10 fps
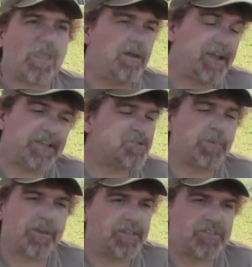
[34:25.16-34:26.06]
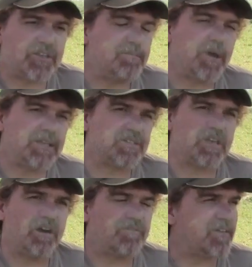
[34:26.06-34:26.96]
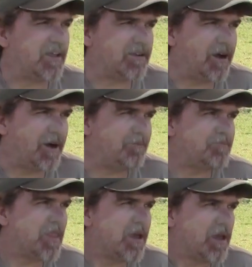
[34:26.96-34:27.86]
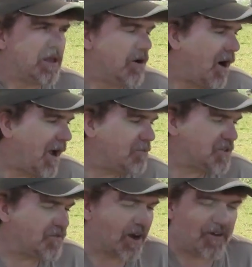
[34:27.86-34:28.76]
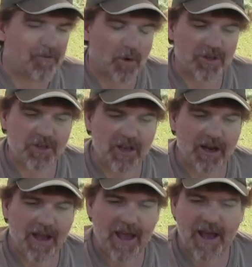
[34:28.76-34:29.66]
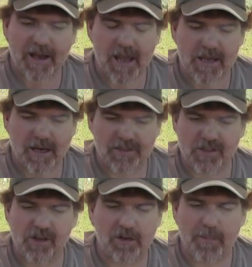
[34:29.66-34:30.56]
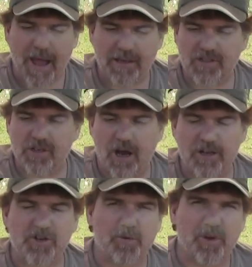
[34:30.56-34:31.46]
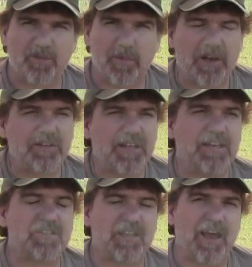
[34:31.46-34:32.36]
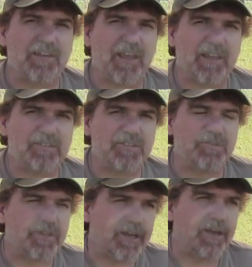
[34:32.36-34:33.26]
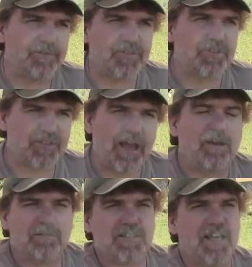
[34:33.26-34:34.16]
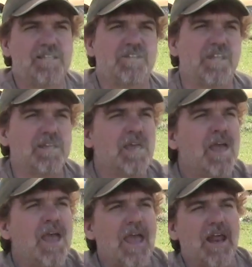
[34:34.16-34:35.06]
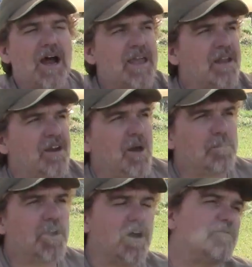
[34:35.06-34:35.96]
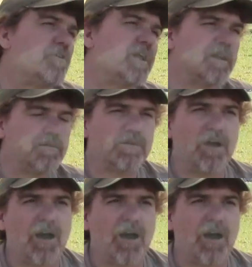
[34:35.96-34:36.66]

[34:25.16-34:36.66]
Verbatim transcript: I experienced it myself, and you know, I was very fortunate. I had a Snugpak Stasha with me to test that day too, that I was just out testing, and I ended up covering